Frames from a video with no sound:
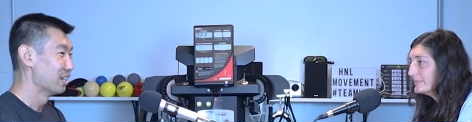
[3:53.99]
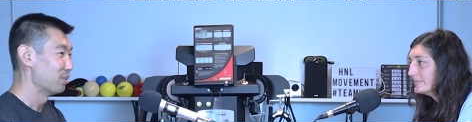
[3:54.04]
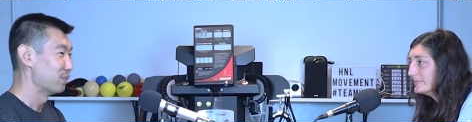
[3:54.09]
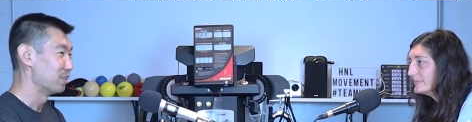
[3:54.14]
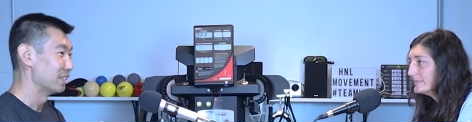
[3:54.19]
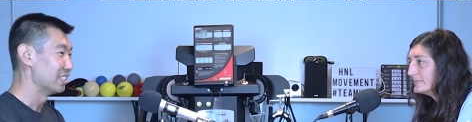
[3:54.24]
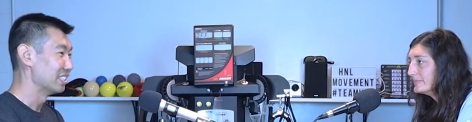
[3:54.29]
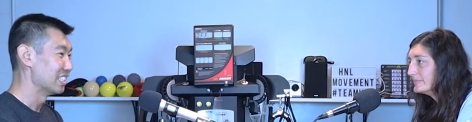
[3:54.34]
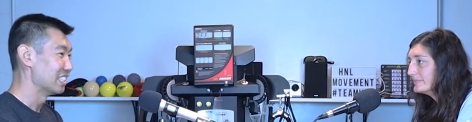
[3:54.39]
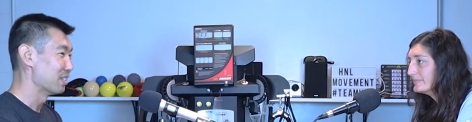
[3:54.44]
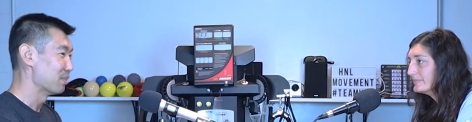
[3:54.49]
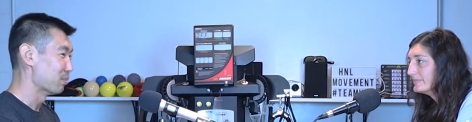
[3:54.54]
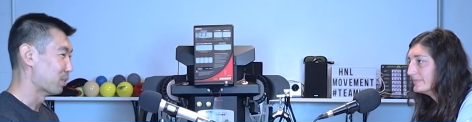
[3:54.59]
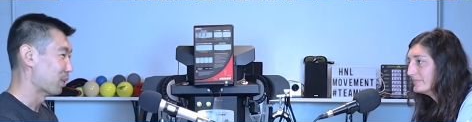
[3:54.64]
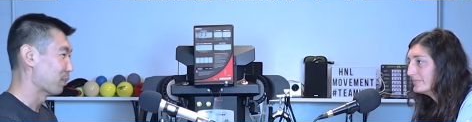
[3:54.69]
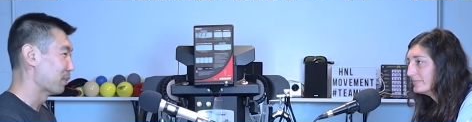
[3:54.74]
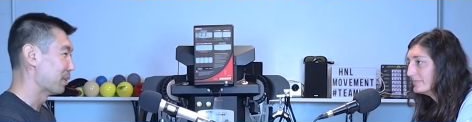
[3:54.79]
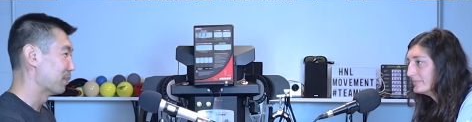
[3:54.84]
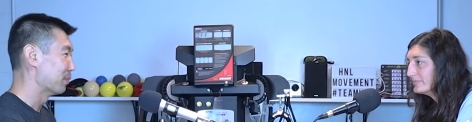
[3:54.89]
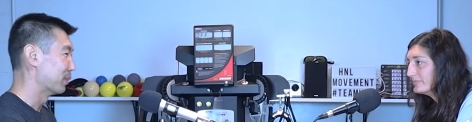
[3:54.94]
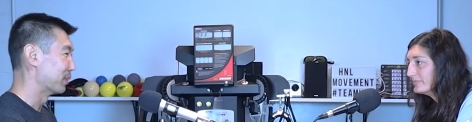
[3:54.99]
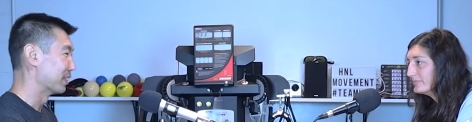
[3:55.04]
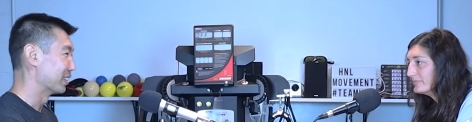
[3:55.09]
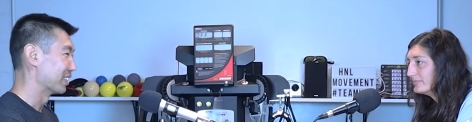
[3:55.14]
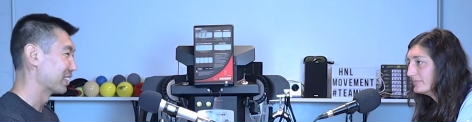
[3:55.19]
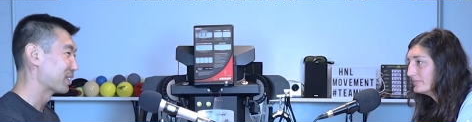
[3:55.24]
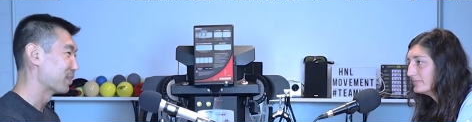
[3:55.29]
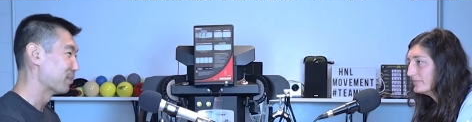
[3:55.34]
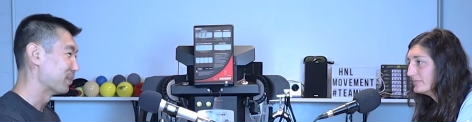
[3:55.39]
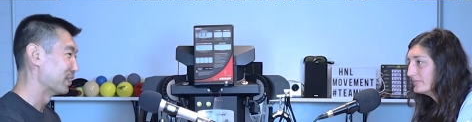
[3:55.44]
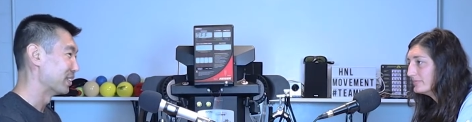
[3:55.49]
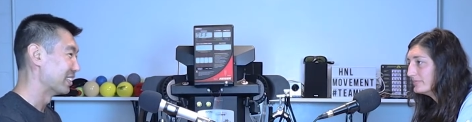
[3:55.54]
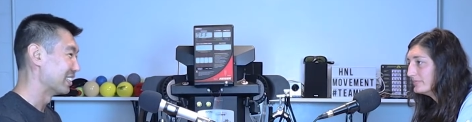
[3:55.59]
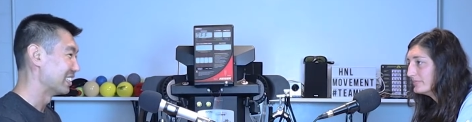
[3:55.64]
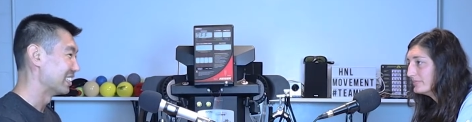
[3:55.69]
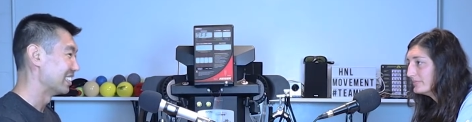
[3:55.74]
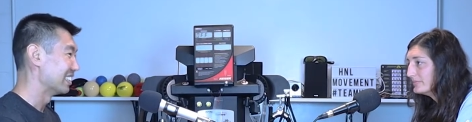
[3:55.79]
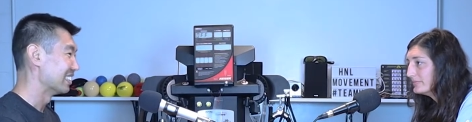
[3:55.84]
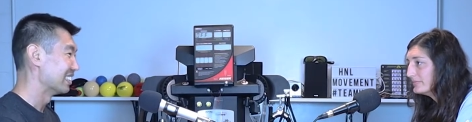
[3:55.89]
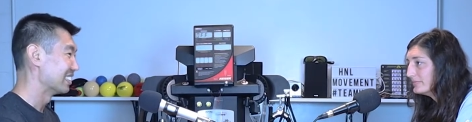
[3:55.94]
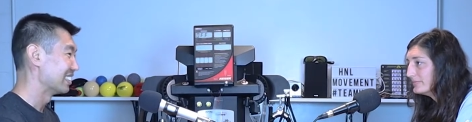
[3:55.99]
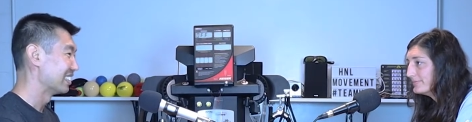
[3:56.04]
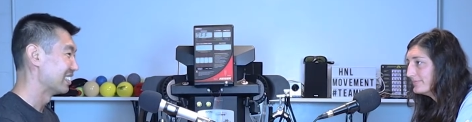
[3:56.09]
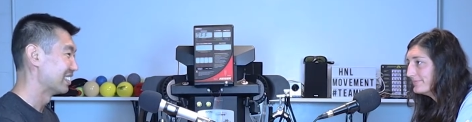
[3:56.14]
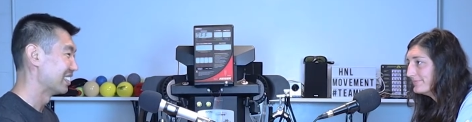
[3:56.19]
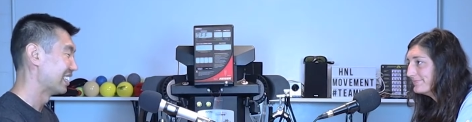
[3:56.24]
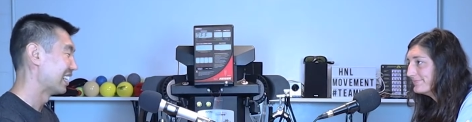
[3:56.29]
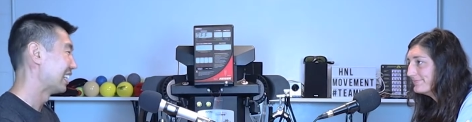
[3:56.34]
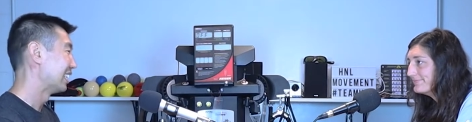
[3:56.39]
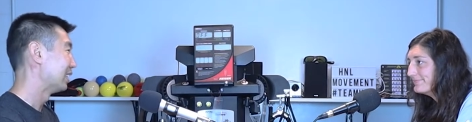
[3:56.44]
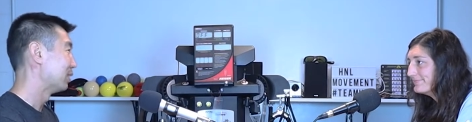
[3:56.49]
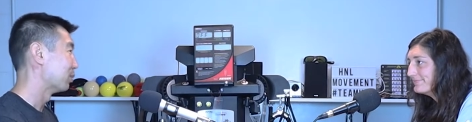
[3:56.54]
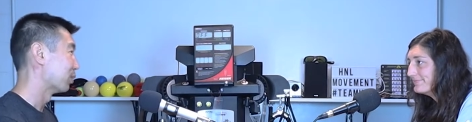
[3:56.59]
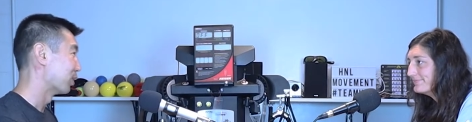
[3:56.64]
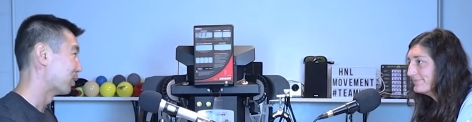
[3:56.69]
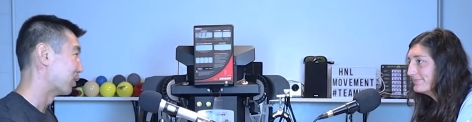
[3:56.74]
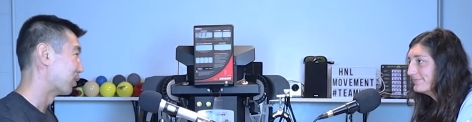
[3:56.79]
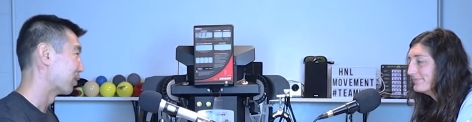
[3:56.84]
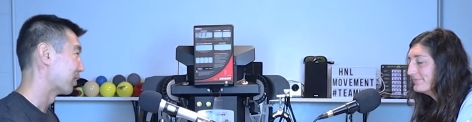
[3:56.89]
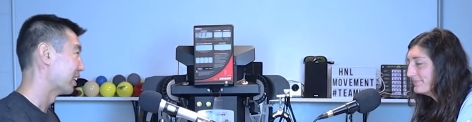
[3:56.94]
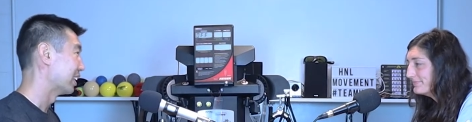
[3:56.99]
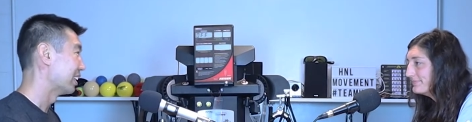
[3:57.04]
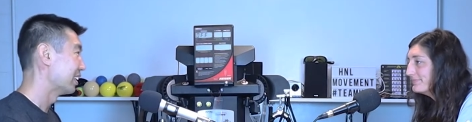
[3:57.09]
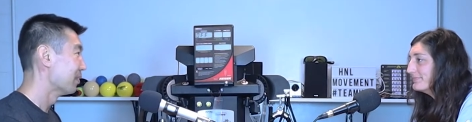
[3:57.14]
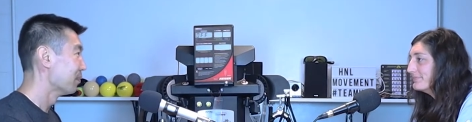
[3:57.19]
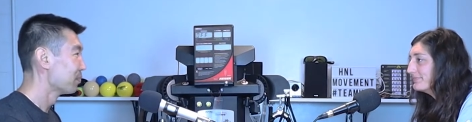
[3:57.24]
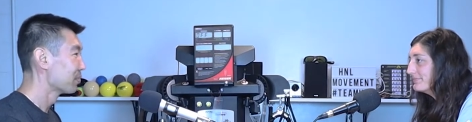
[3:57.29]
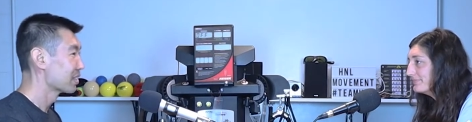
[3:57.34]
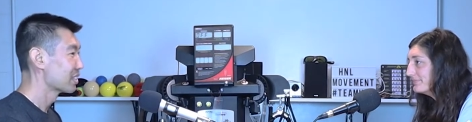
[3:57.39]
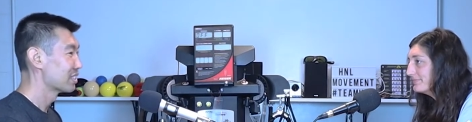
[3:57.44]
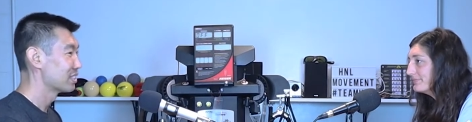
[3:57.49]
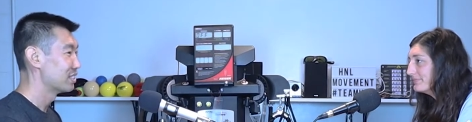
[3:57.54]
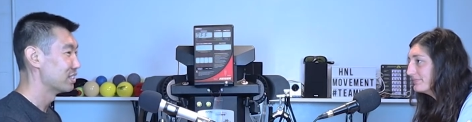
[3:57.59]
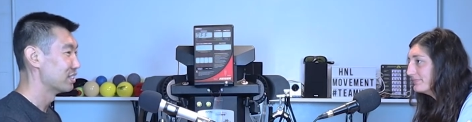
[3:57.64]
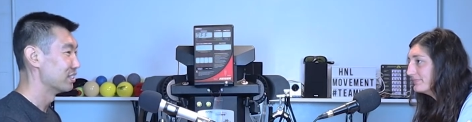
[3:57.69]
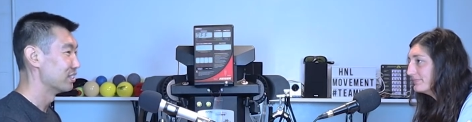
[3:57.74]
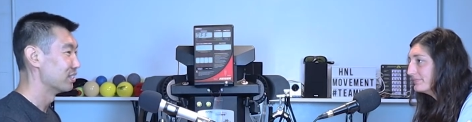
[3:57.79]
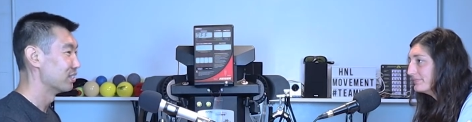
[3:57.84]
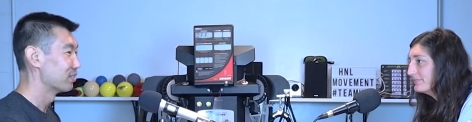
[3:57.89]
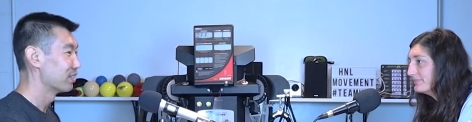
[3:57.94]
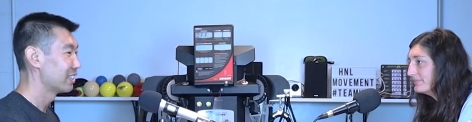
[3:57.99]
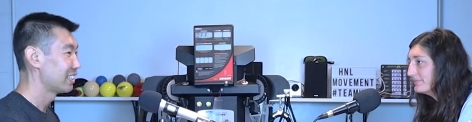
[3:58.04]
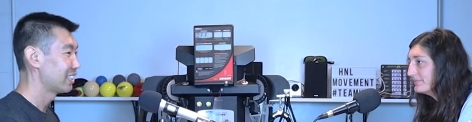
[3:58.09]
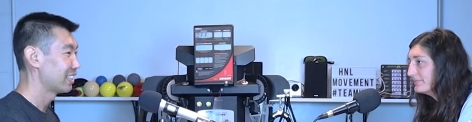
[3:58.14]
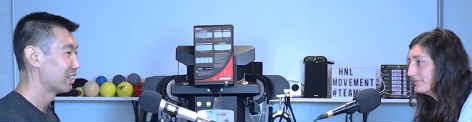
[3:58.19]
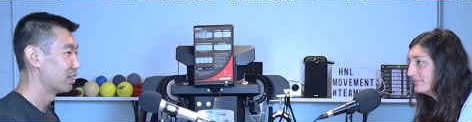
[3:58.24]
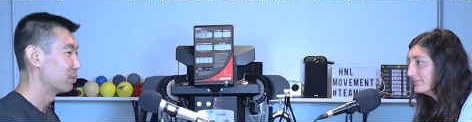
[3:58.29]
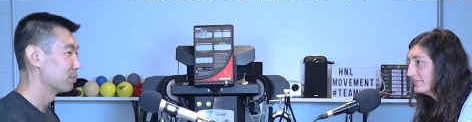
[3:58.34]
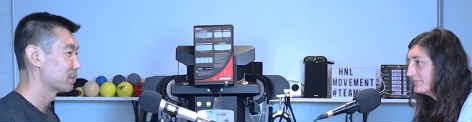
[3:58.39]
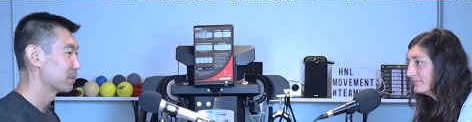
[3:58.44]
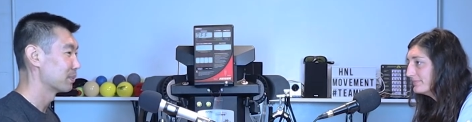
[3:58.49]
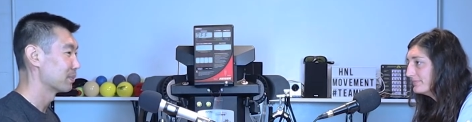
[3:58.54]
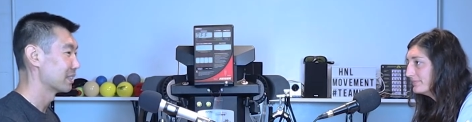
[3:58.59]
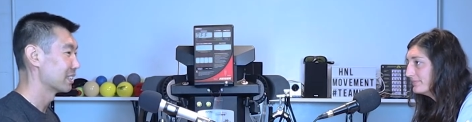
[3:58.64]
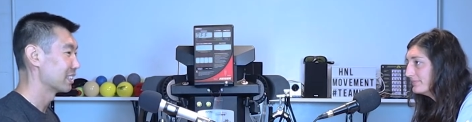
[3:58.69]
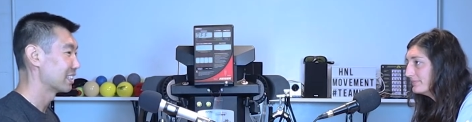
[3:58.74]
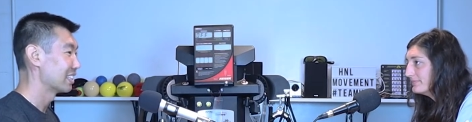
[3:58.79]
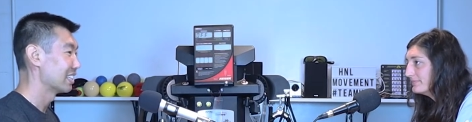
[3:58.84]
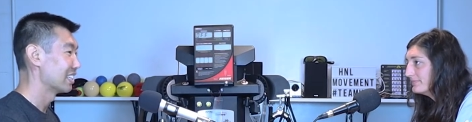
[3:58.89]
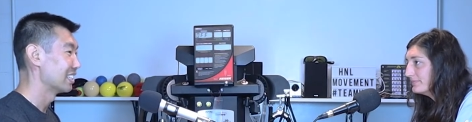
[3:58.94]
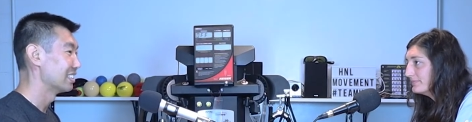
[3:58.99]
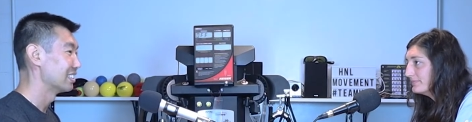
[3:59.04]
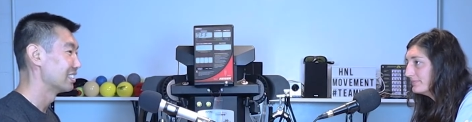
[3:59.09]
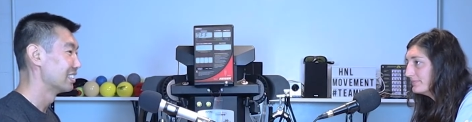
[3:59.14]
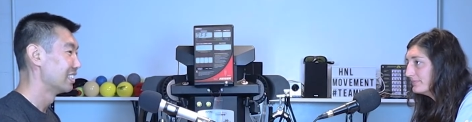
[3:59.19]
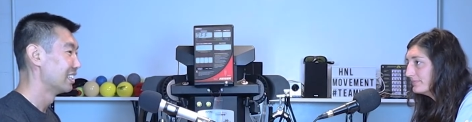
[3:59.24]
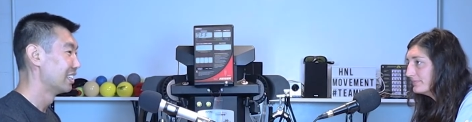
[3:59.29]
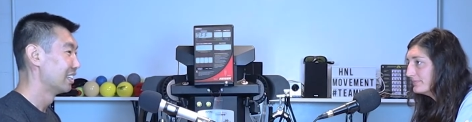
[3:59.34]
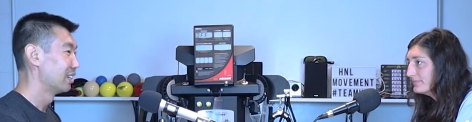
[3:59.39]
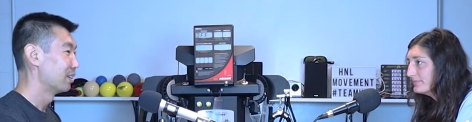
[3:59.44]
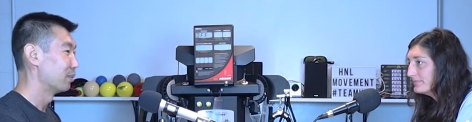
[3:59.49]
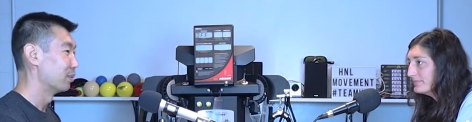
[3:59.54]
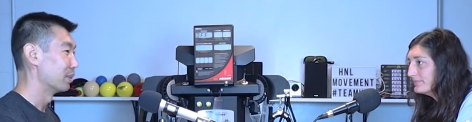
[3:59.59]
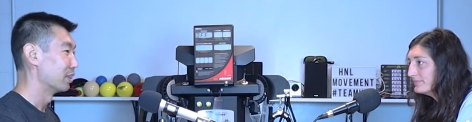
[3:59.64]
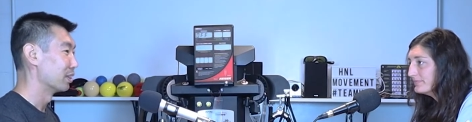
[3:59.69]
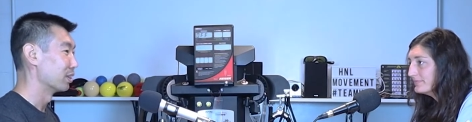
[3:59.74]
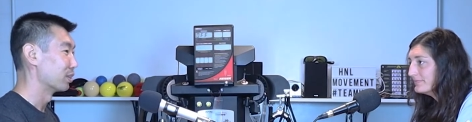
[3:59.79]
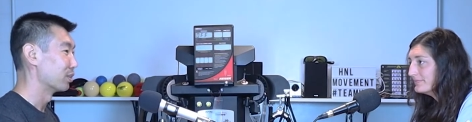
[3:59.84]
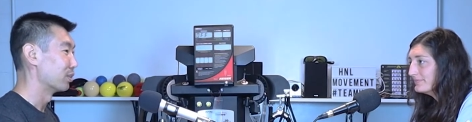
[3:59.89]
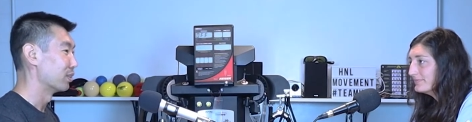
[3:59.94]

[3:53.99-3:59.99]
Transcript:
Speaker 1: we need more people in the community you know in any role right mm-hmm. to really help some of the kids when they're